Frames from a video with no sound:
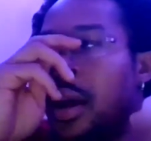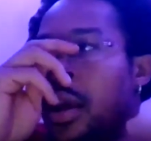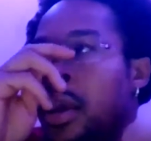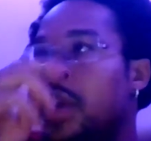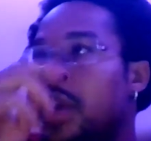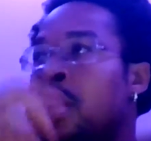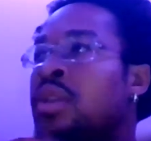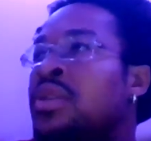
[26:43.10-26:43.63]

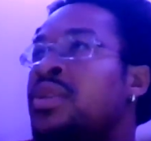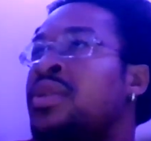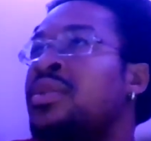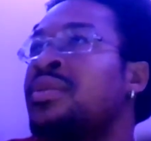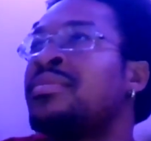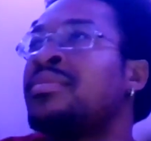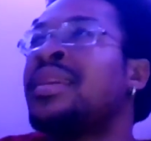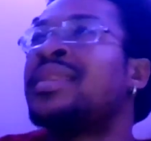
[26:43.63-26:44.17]

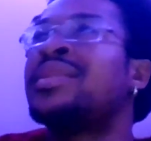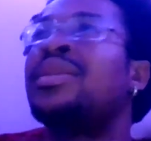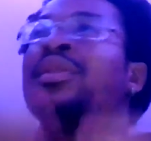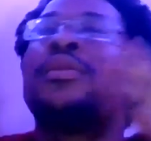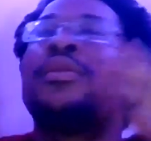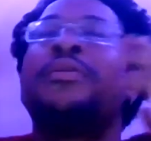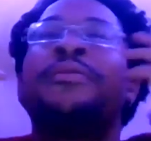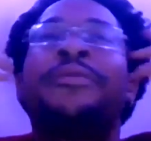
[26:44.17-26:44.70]
it's
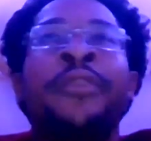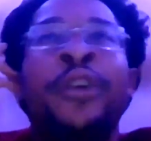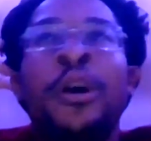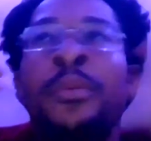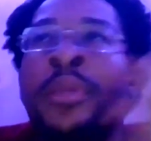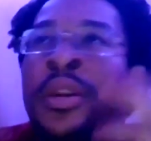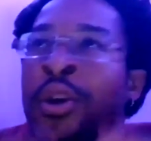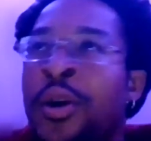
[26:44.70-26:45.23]
not
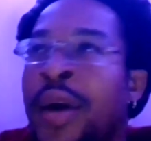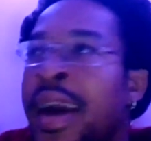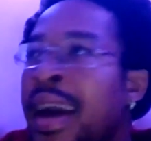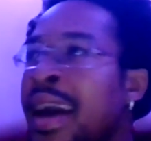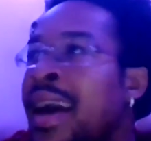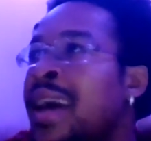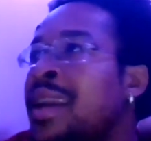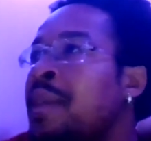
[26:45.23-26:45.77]
confirmed in your
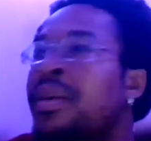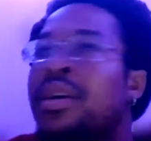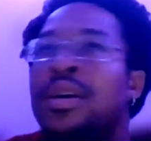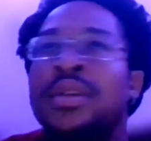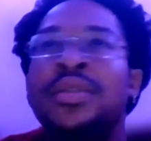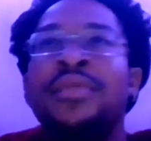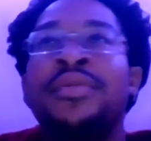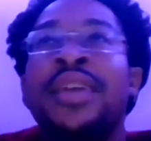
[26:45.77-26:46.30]
head. And
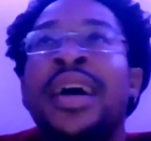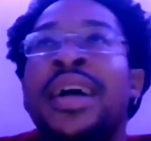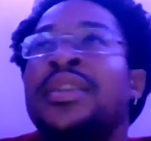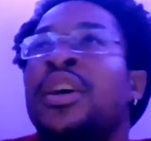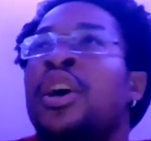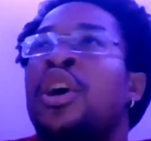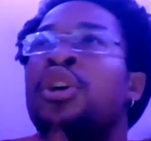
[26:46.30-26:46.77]
because of that,